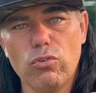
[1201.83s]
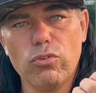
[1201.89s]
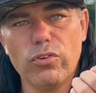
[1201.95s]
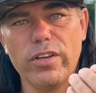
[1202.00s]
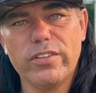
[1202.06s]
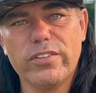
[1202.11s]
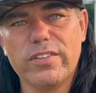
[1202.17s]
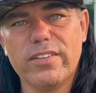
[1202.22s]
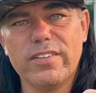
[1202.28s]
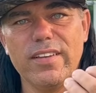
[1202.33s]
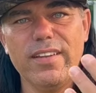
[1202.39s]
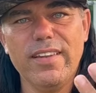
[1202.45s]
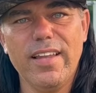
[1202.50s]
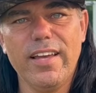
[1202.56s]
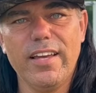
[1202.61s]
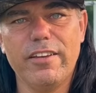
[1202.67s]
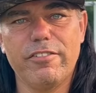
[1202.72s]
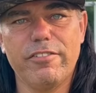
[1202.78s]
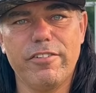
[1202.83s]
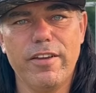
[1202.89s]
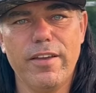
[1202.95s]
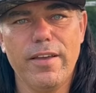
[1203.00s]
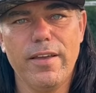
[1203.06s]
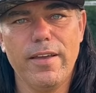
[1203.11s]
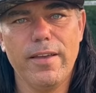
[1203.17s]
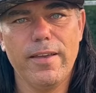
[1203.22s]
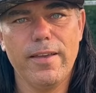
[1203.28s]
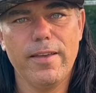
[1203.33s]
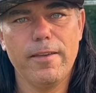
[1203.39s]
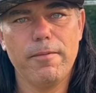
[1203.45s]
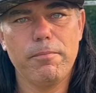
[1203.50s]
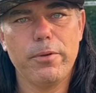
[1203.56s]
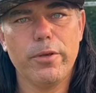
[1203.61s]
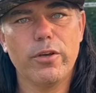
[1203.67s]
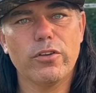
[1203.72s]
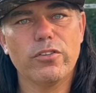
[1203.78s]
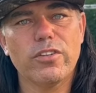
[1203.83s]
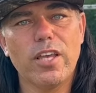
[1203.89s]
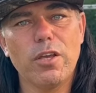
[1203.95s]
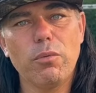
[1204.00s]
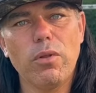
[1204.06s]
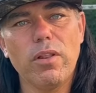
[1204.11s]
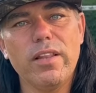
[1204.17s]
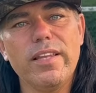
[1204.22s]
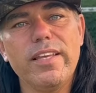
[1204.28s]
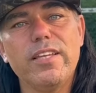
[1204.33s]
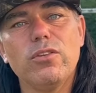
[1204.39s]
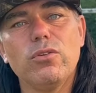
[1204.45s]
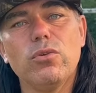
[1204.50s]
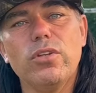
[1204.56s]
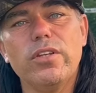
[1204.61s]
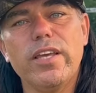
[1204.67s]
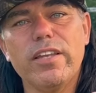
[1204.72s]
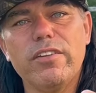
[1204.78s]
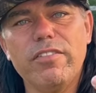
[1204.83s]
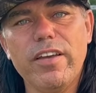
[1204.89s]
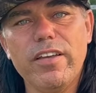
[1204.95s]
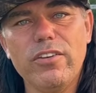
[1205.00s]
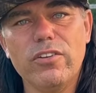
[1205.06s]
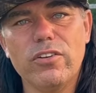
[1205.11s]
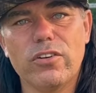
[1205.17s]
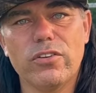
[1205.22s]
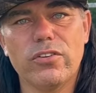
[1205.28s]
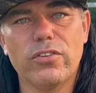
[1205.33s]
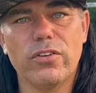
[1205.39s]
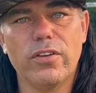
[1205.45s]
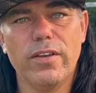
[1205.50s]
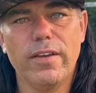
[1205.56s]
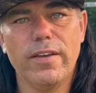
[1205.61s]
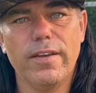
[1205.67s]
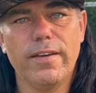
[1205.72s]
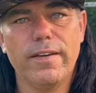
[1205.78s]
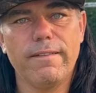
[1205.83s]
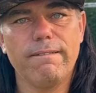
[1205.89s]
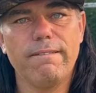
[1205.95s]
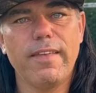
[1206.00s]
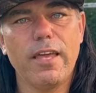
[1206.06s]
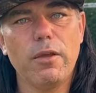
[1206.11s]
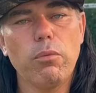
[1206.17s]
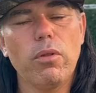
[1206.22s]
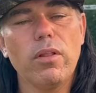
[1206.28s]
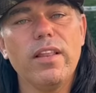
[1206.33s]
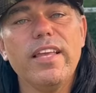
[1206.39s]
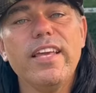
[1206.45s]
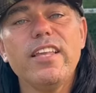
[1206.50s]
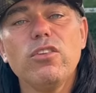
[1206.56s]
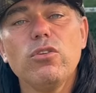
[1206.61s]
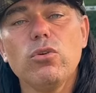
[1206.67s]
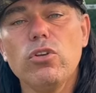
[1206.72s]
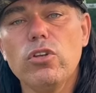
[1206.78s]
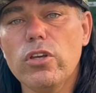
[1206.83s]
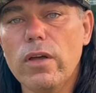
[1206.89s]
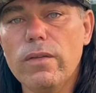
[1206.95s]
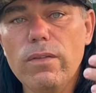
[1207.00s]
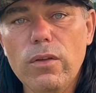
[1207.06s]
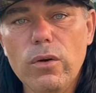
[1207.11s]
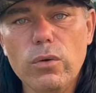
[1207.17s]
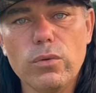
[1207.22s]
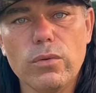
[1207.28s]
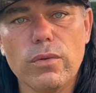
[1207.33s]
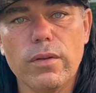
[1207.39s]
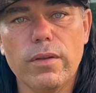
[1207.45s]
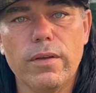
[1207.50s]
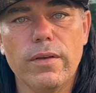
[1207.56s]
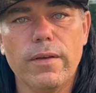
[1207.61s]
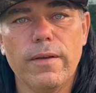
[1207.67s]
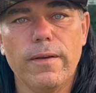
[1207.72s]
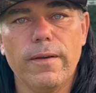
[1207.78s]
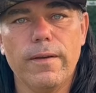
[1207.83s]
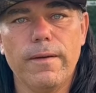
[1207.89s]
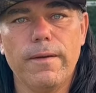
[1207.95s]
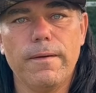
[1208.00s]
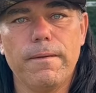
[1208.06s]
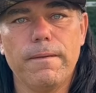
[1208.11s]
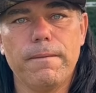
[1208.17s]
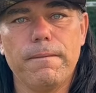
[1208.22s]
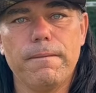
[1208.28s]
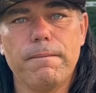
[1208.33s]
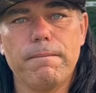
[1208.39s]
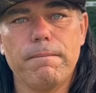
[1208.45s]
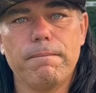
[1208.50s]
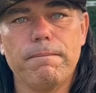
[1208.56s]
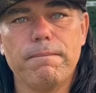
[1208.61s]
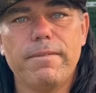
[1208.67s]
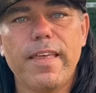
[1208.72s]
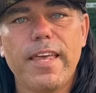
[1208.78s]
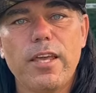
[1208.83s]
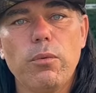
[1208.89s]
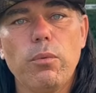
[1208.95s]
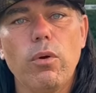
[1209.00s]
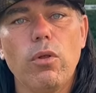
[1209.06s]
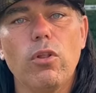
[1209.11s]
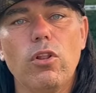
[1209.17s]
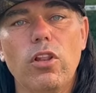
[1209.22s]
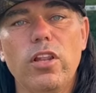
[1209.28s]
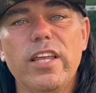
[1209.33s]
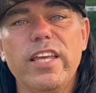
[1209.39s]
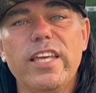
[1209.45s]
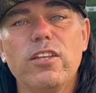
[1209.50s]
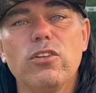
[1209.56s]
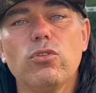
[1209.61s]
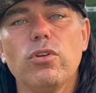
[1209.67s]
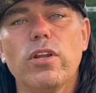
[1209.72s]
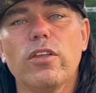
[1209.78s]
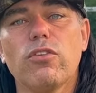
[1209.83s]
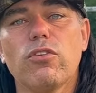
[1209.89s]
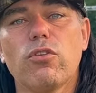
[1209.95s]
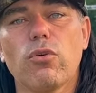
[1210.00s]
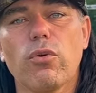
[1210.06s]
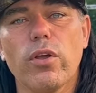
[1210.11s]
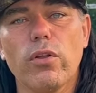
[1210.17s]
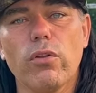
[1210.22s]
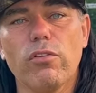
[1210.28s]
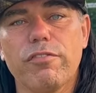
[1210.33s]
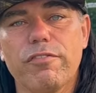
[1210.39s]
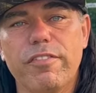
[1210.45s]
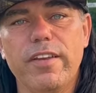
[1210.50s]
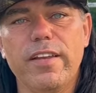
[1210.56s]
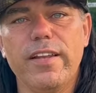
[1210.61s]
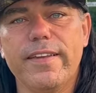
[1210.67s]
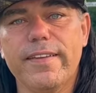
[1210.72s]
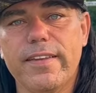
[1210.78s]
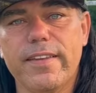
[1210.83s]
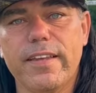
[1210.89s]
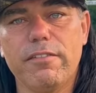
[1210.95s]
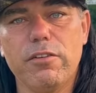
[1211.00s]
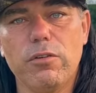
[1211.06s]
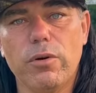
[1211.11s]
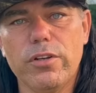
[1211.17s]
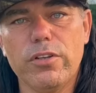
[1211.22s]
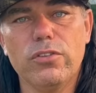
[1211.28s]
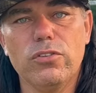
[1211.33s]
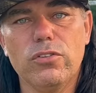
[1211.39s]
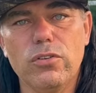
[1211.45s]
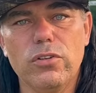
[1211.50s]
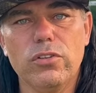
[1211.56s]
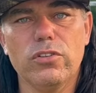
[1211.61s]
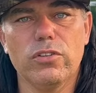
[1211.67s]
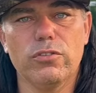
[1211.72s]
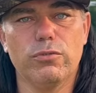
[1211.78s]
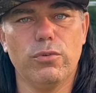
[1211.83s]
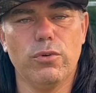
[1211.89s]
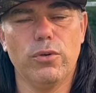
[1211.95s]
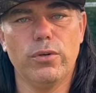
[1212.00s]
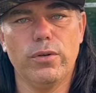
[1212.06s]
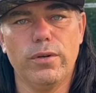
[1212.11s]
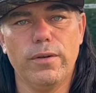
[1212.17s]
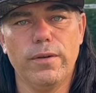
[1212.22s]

risks in life because they will lead to the adventures. They will lead to the unknown. They will lead to that thrill feeling that everyone is searching for.